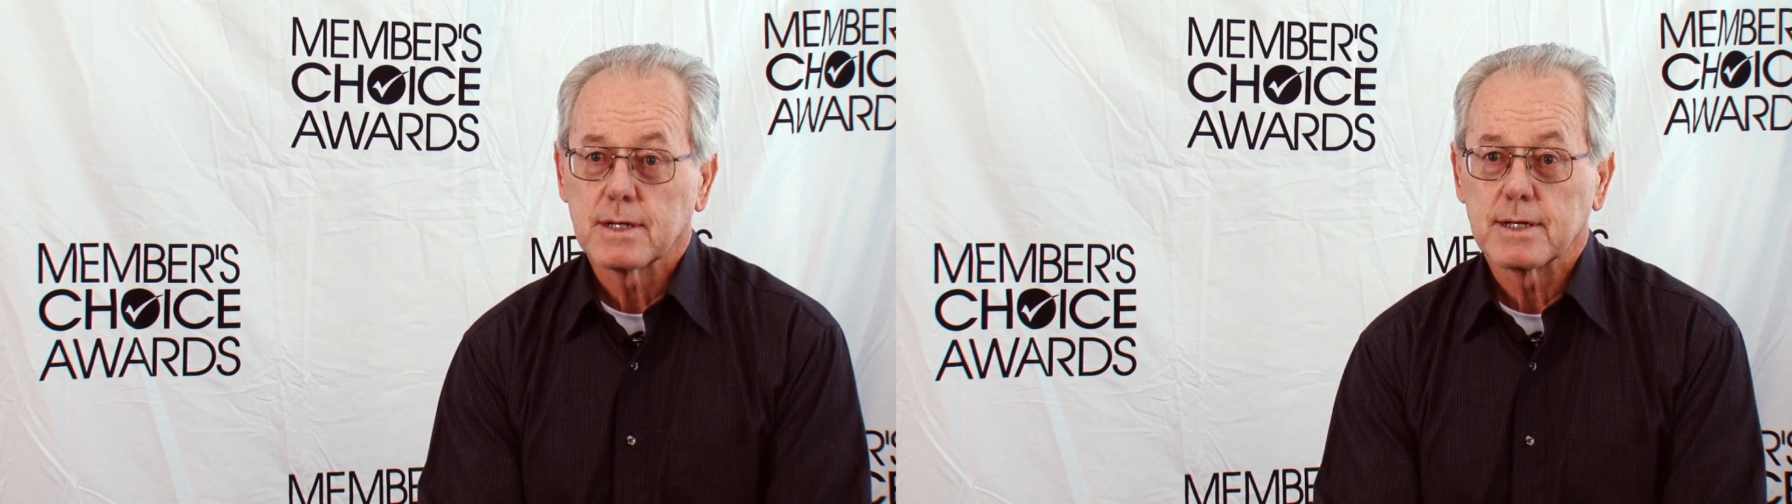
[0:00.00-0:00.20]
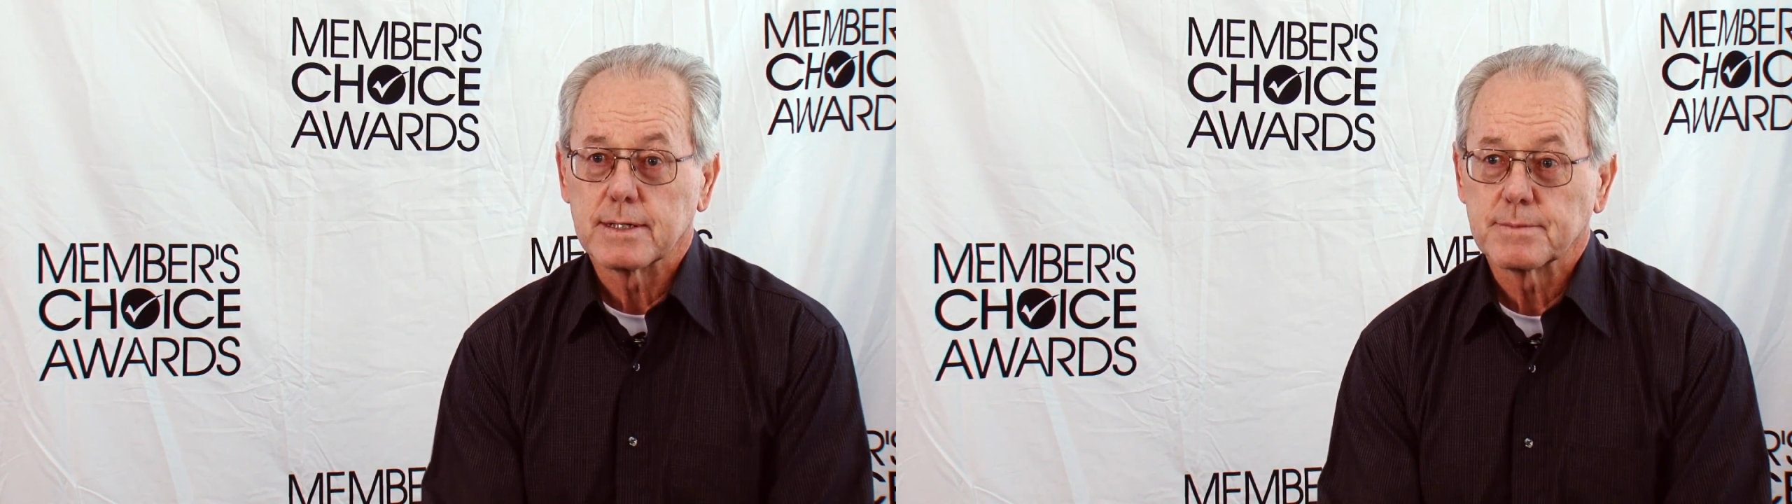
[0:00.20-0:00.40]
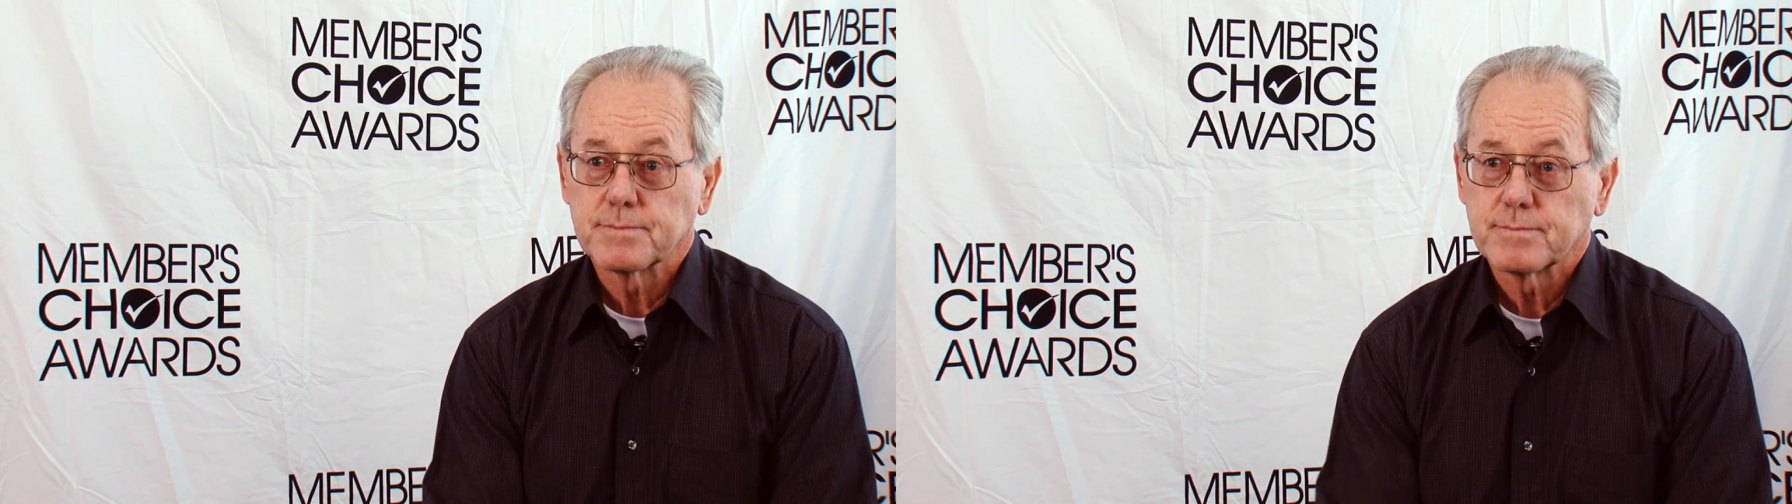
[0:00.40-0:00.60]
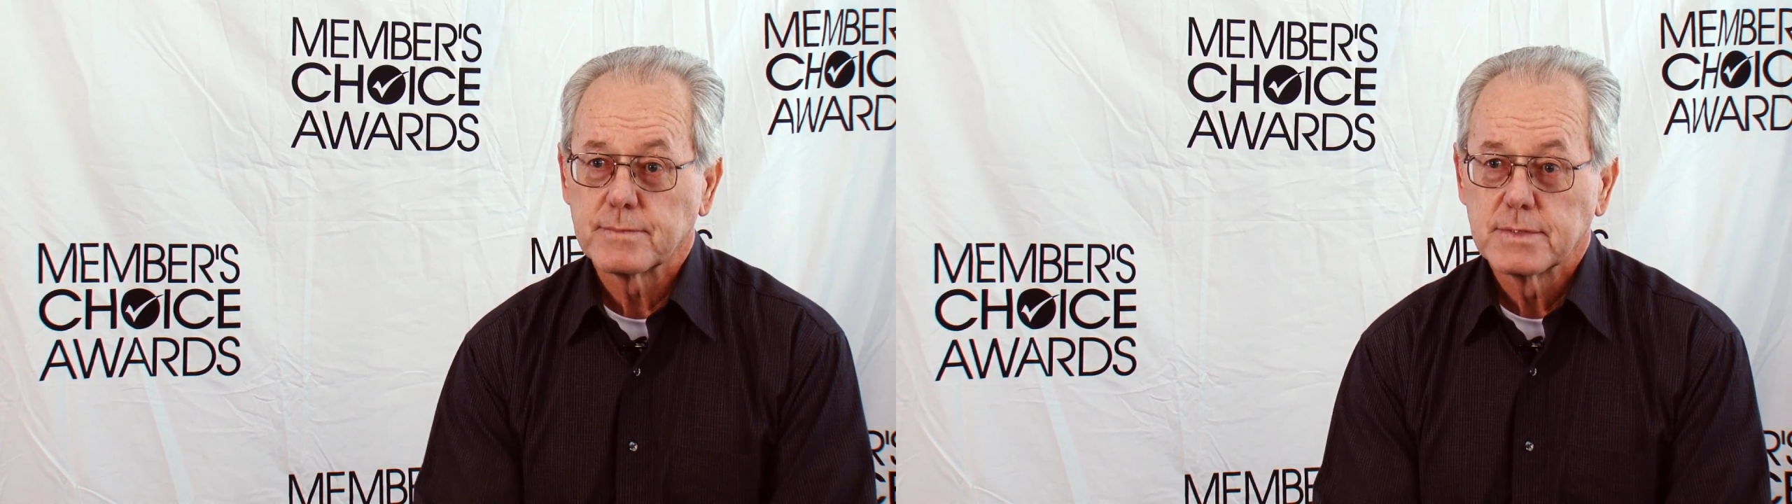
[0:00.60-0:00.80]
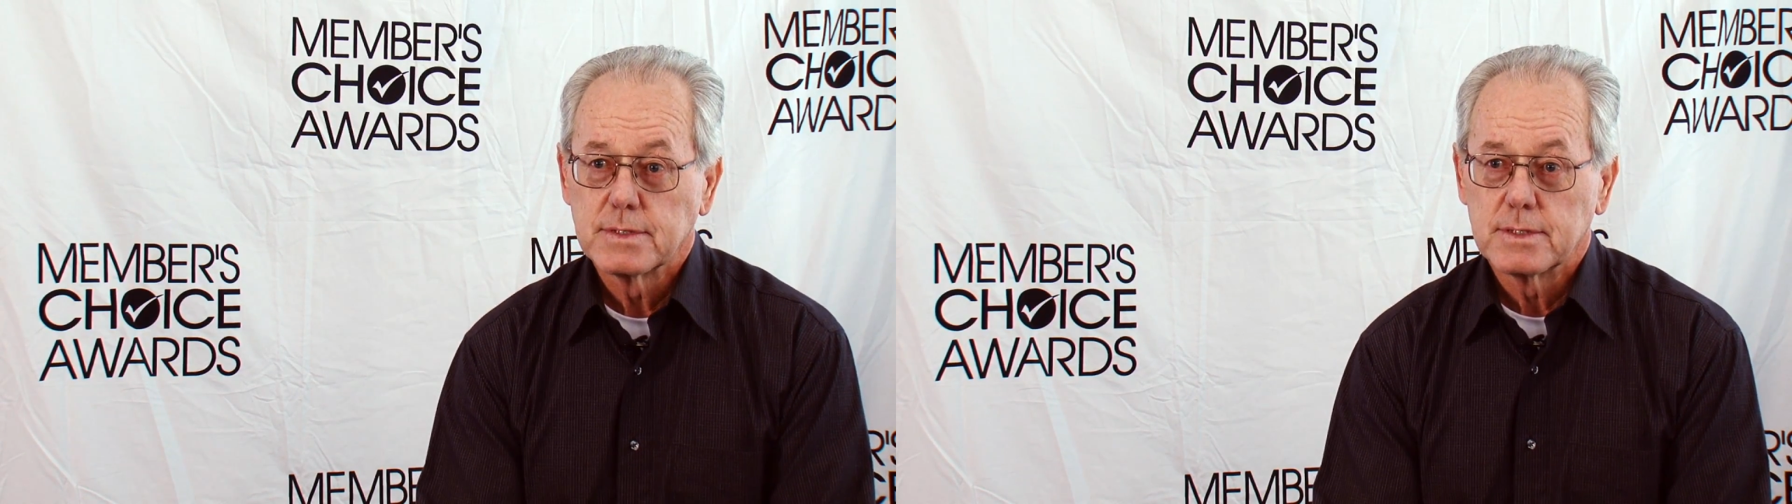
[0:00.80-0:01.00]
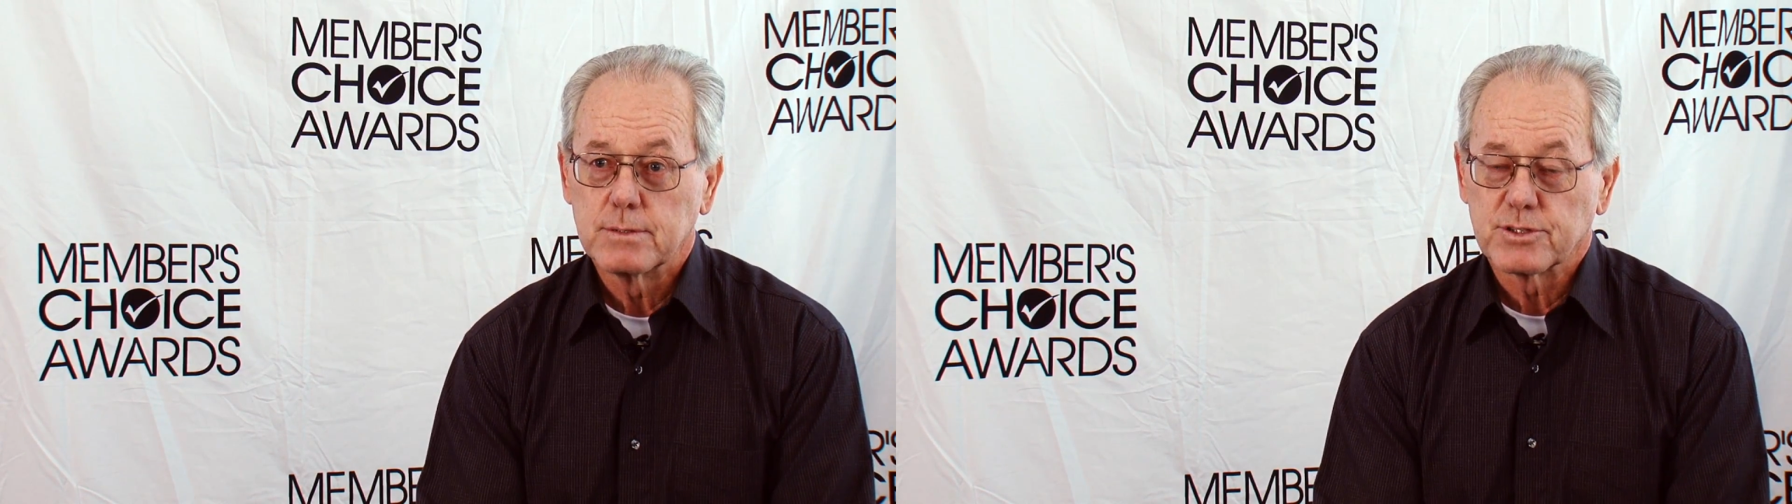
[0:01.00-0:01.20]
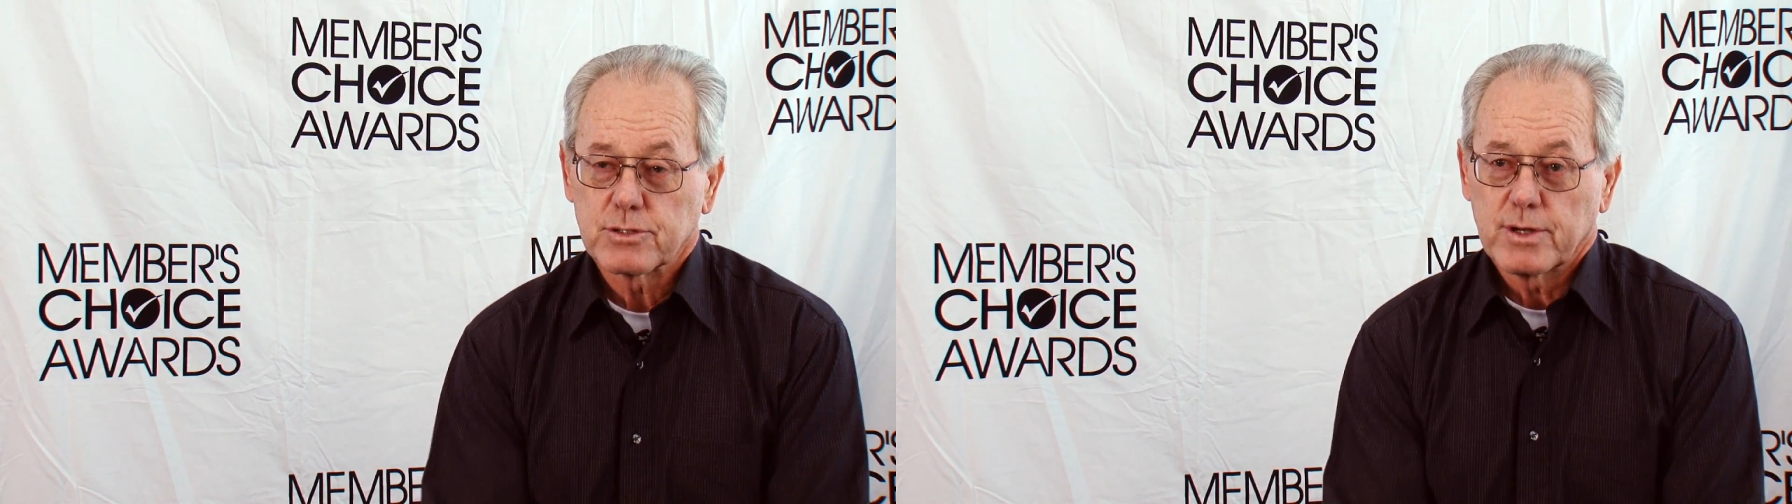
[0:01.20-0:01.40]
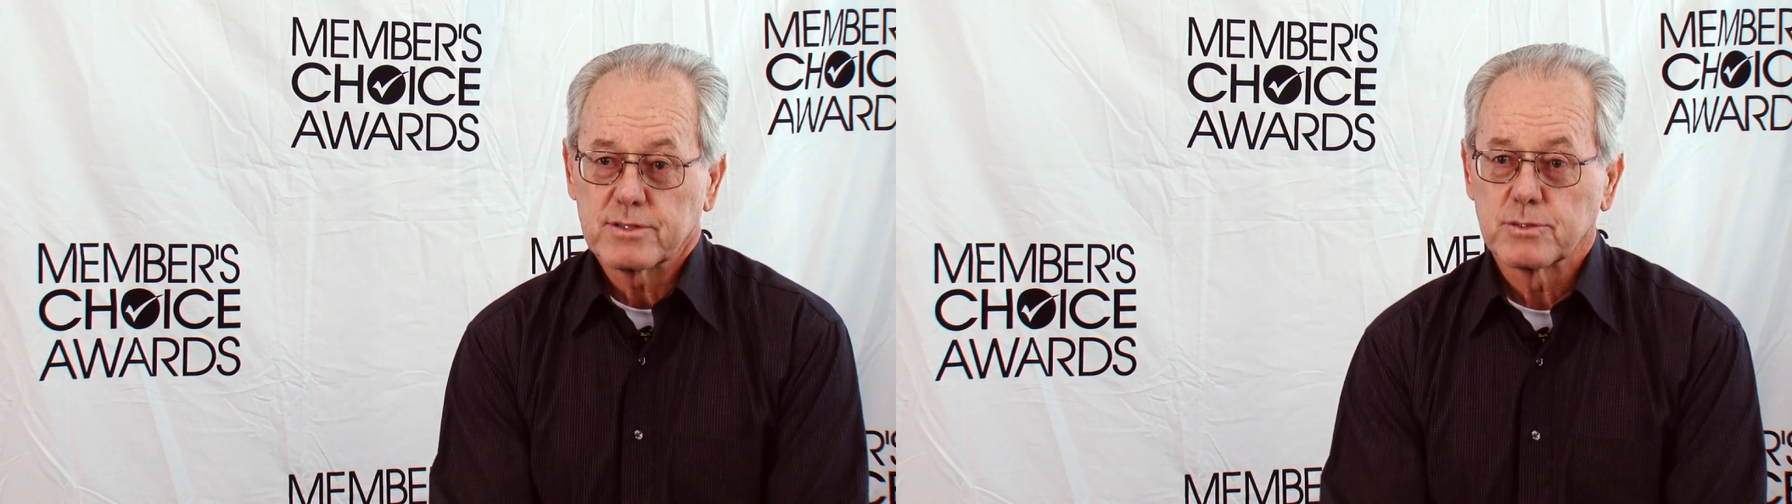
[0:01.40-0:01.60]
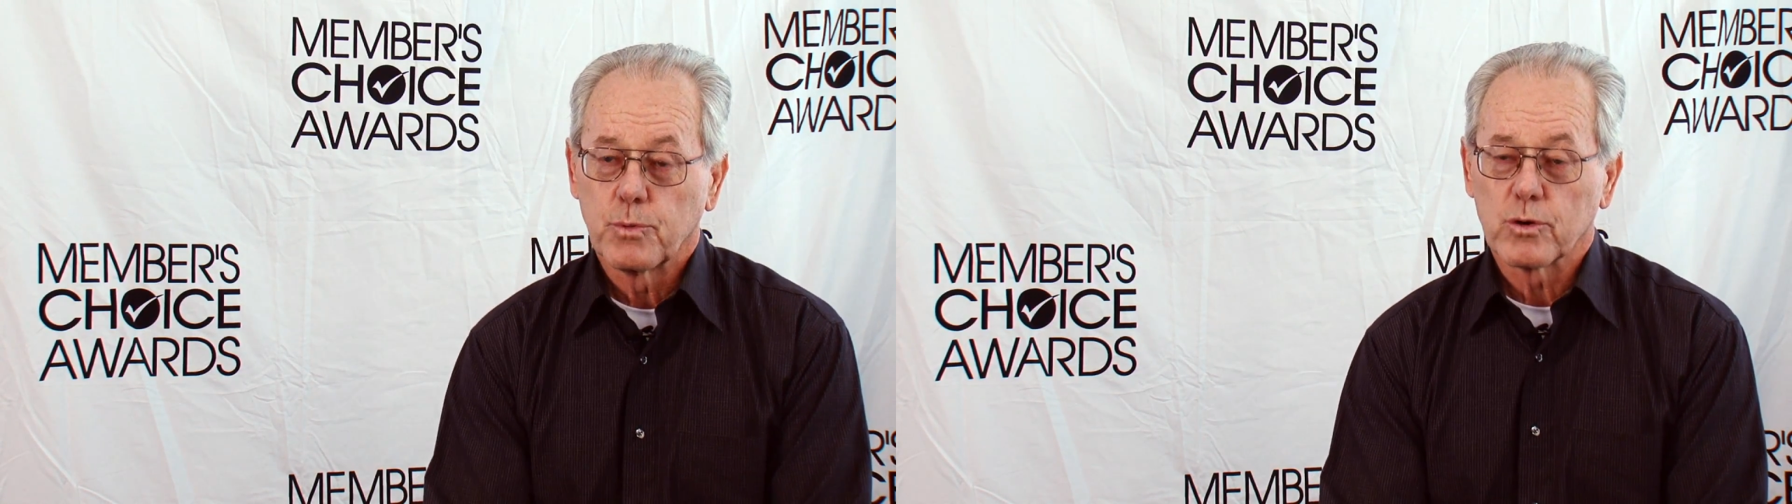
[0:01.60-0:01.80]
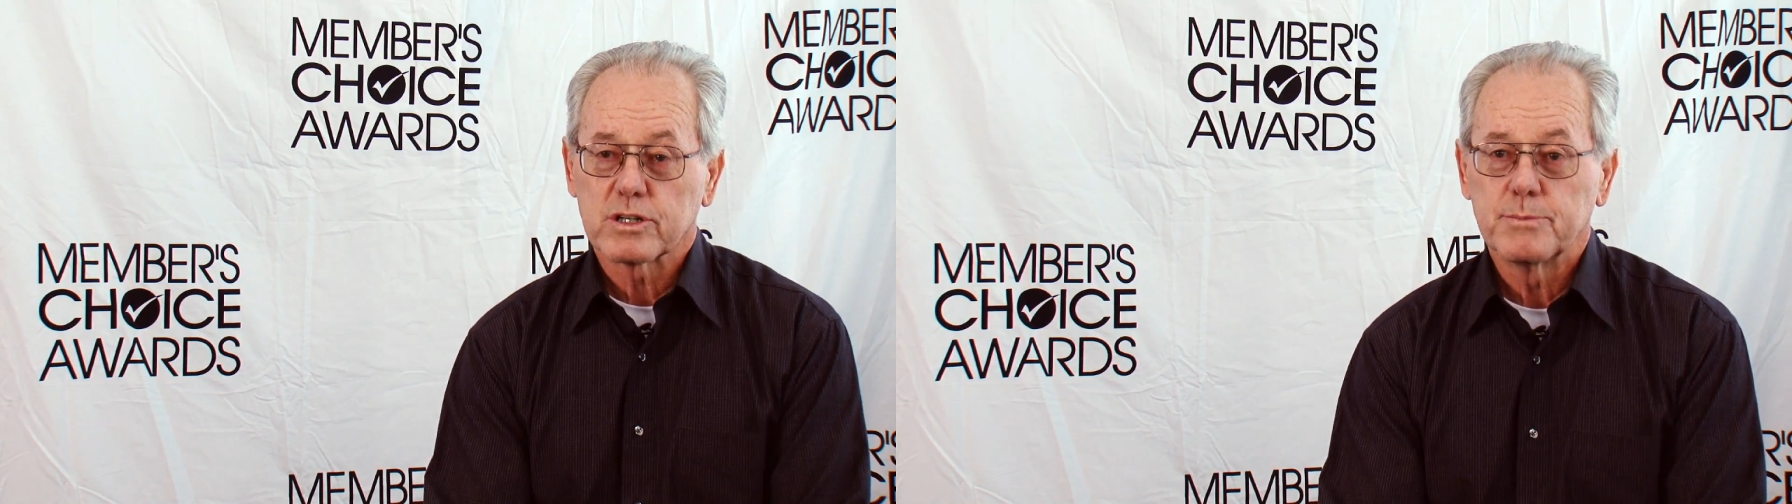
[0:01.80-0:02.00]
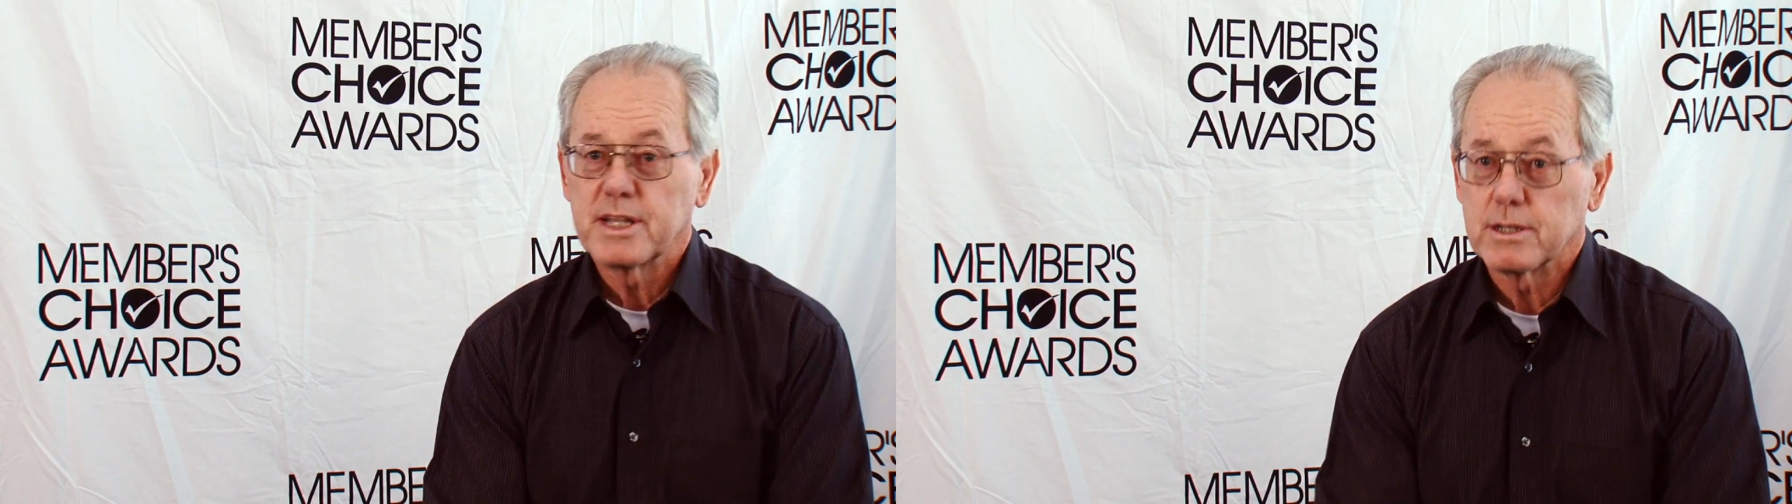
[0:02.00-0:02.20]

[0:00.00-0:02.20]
Uh, it was a great support to me,